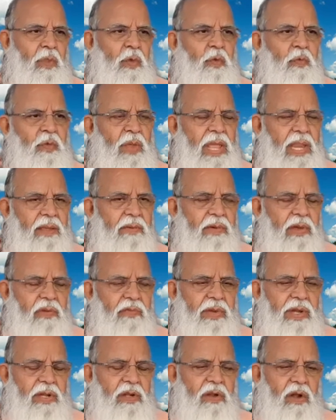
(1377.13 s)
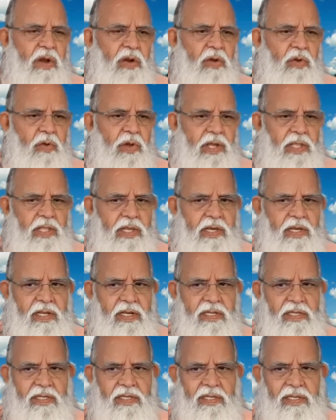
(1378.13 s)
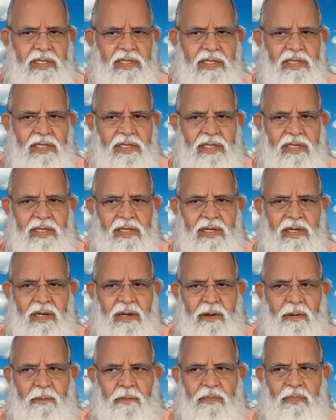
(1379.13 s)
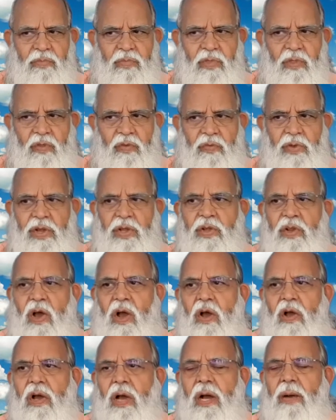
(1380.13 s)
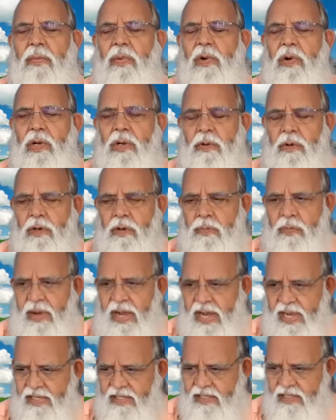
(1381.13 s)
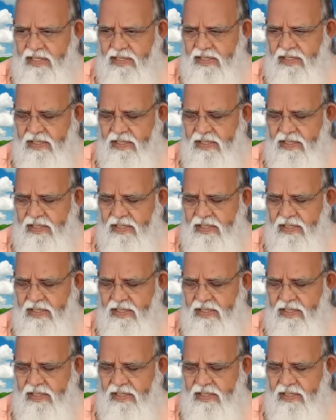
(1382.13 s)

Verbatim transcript: Whenever we talk to others, we talk about our past